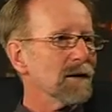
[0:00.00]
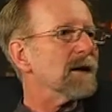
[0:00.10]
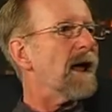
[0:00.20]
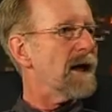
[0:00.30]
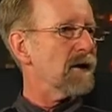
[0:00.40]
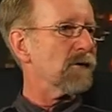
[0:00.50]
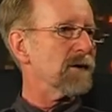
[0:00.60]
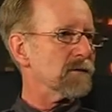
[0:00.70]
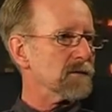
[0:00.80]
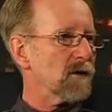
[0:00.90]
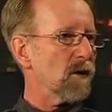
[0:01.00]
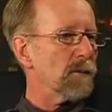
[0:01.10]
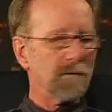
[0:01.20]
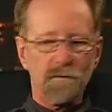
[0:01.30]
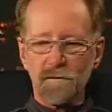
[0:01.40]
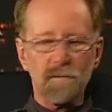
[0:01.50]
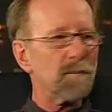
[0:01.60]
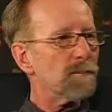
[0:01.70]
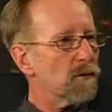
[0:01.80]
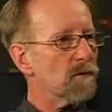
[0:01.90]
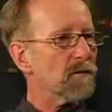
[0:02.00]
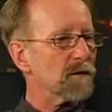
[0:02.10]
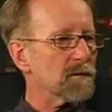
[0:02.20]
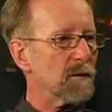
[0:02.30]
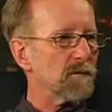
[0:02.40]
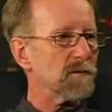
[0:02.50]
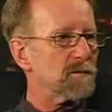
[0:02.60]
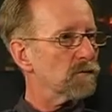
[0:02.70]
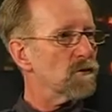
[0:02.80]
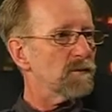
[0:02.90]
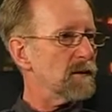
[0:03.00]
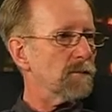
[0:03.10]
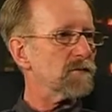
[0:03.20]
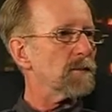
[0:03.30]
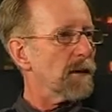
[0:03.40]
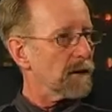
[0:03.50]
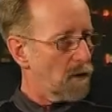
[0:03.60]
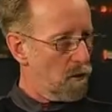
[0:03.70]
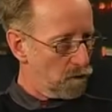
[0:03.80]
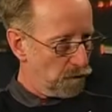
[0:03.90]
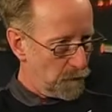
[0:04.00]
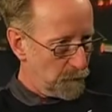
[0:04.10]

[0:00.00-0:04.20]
Get angry if it's not. But this is a perfect temperature. It's room temperature, but a cold